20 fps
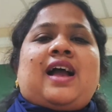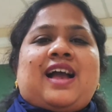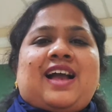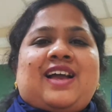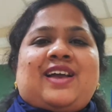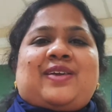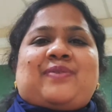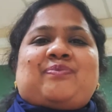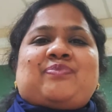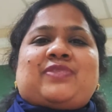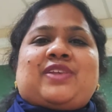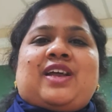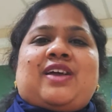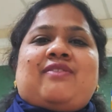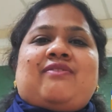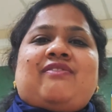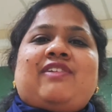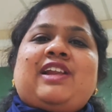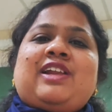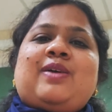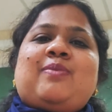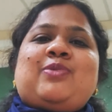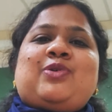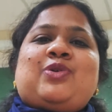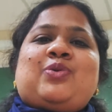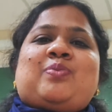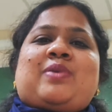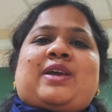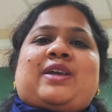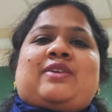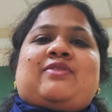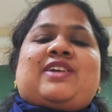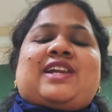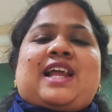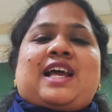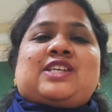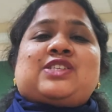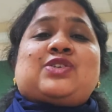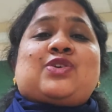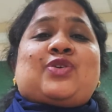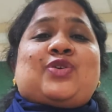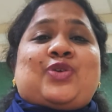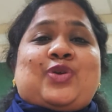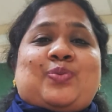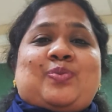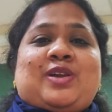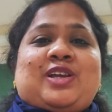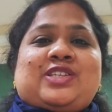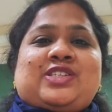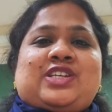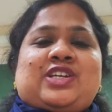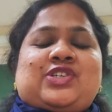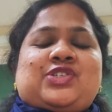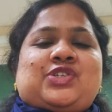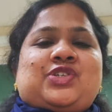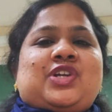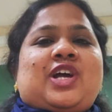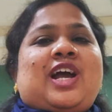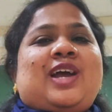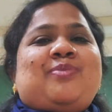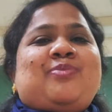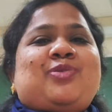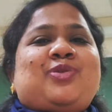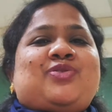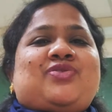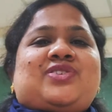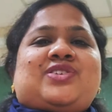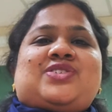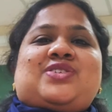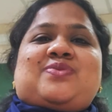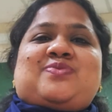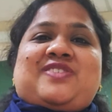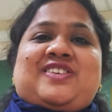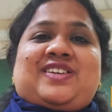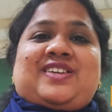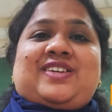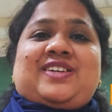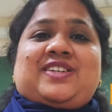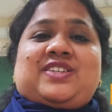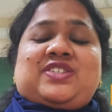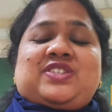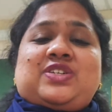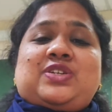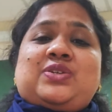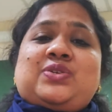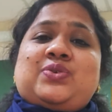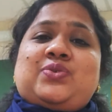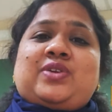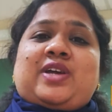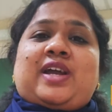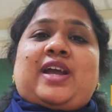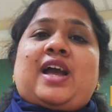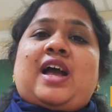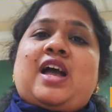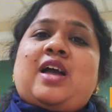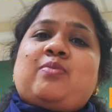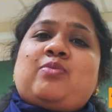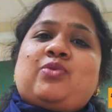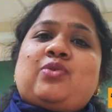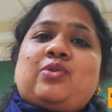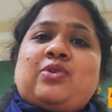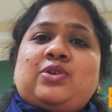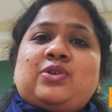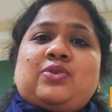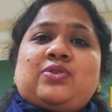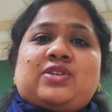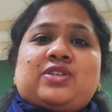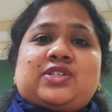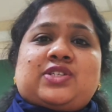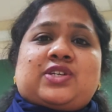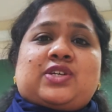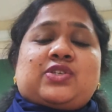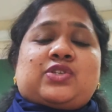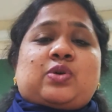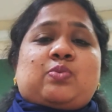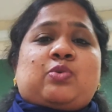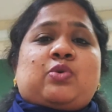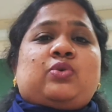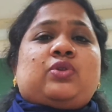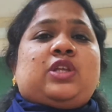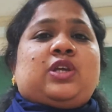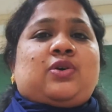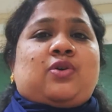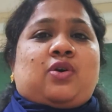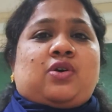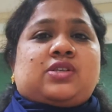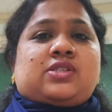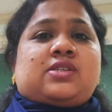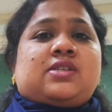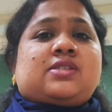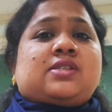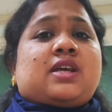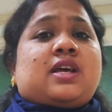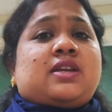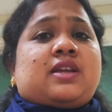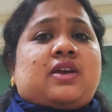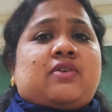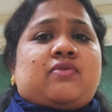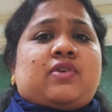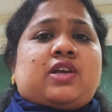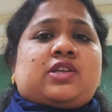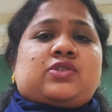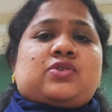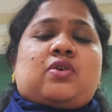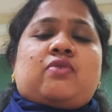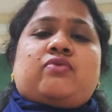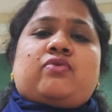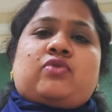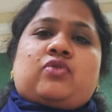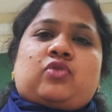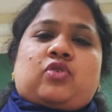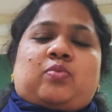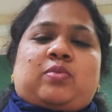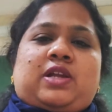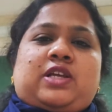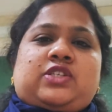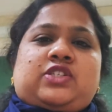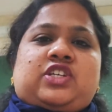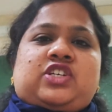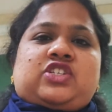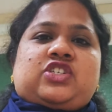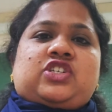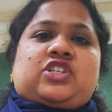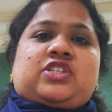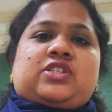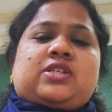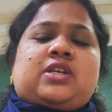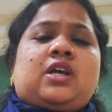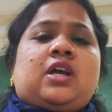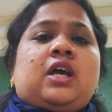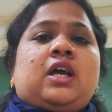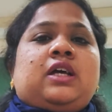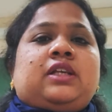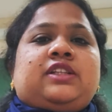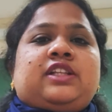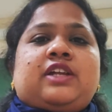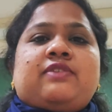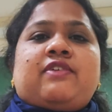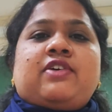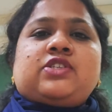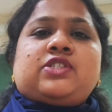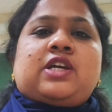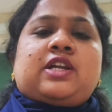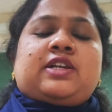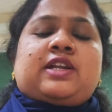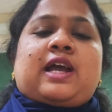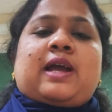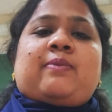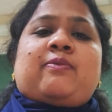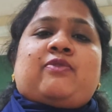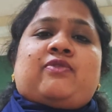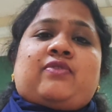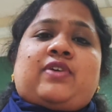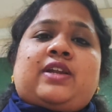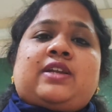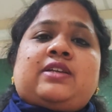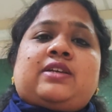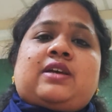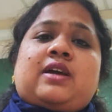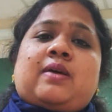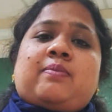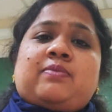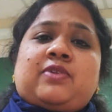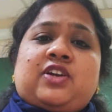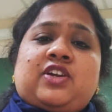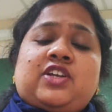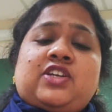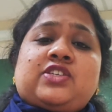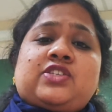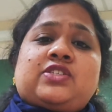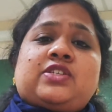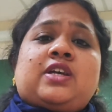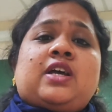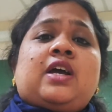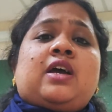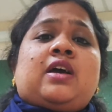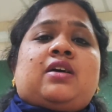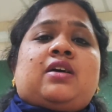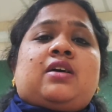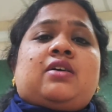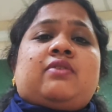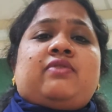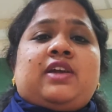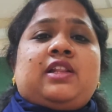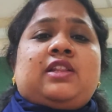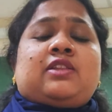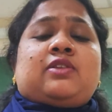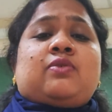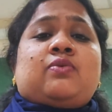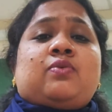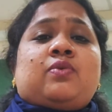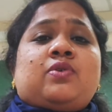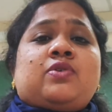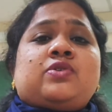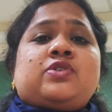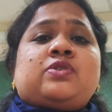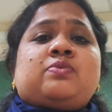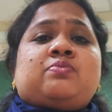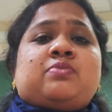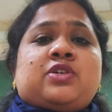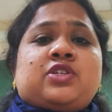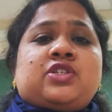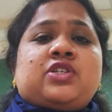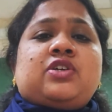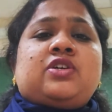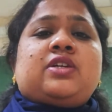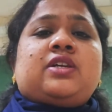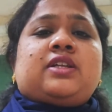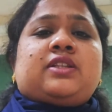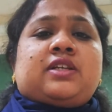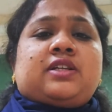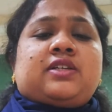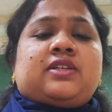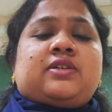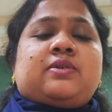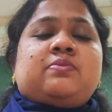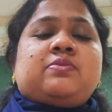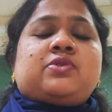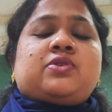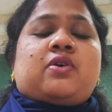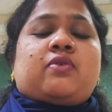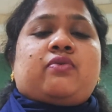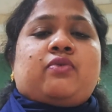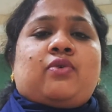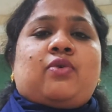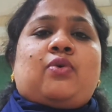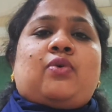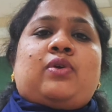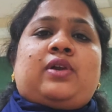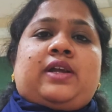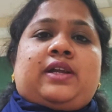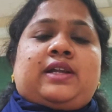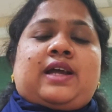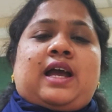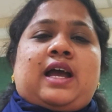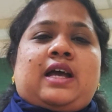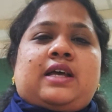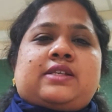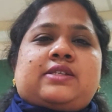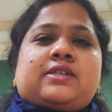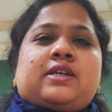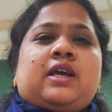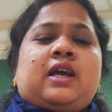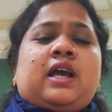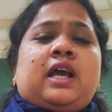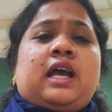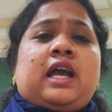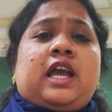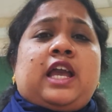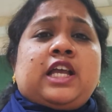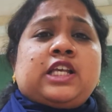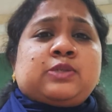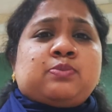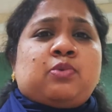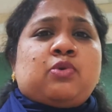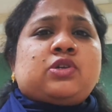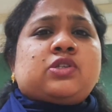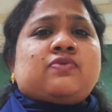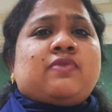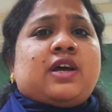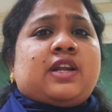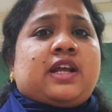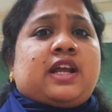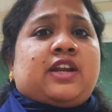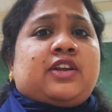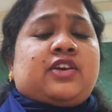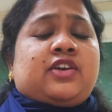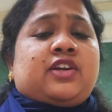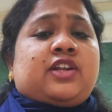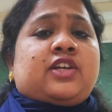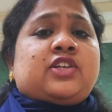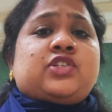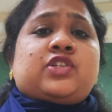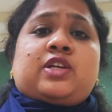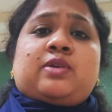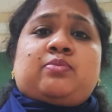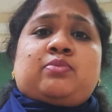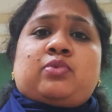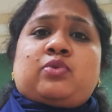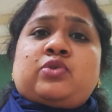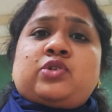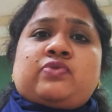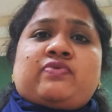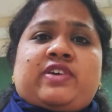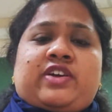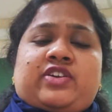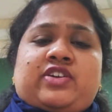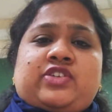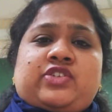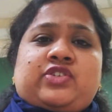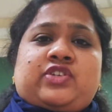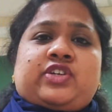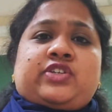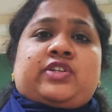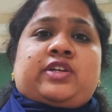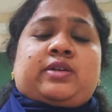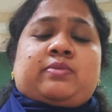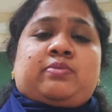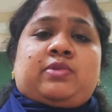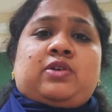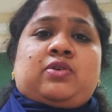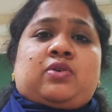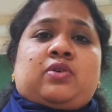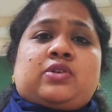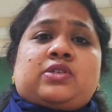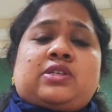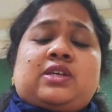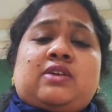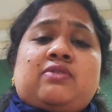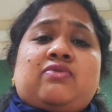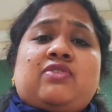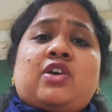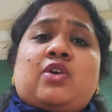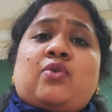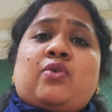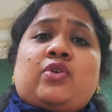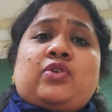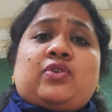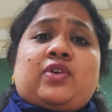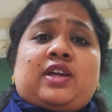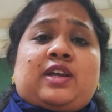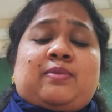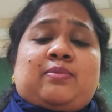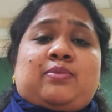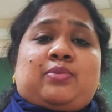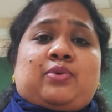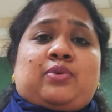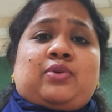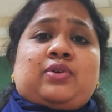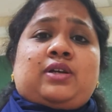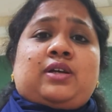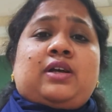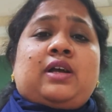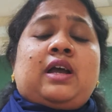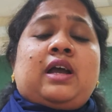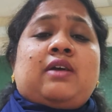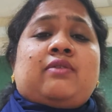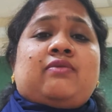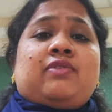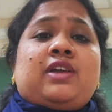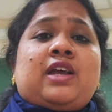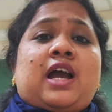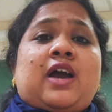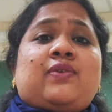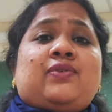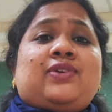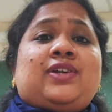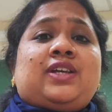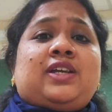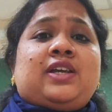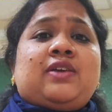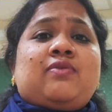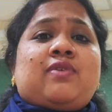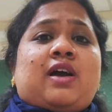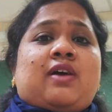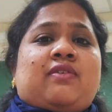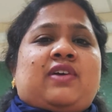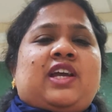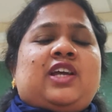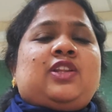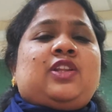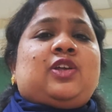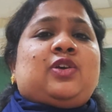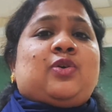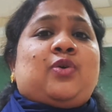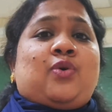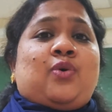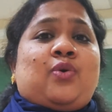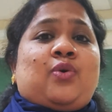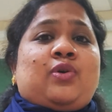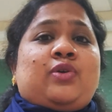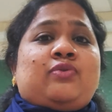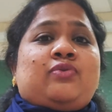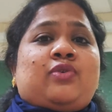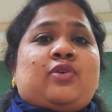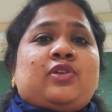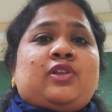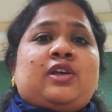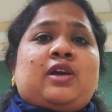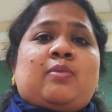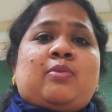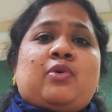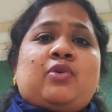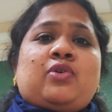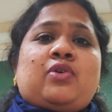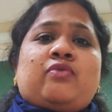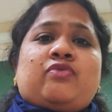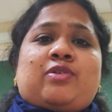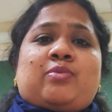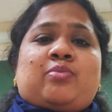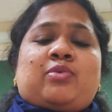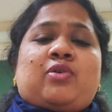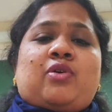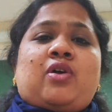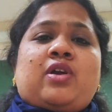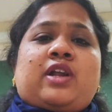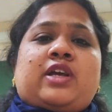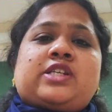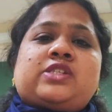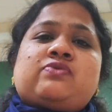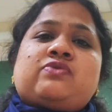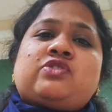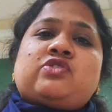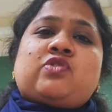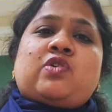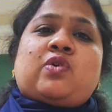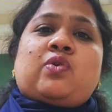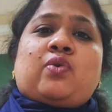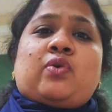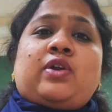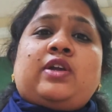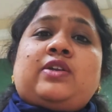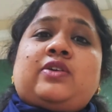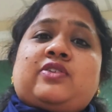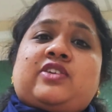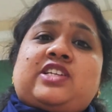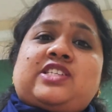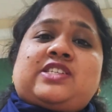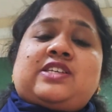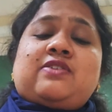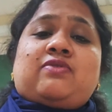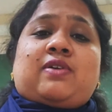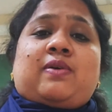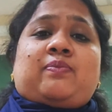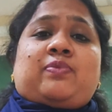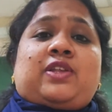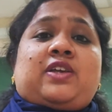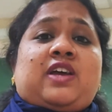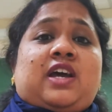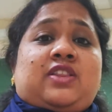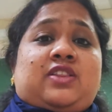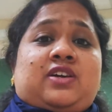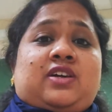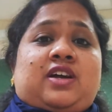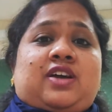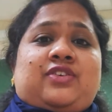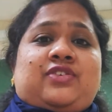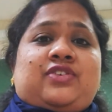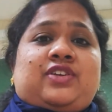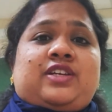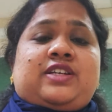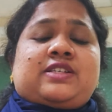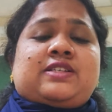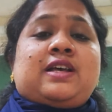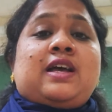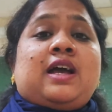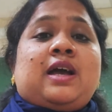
Hi, welcome to my class Globalization. I'm Professor Felicity. Today I'm going to discuss about the causes and effects of globalizations. There was a time when countries' wealth was measured in the terms of gold it has. Exports were encouraged, imports were restricted because if we are going to import, we have to give away the gold for the amount of the products which we are going to receive from the other countries.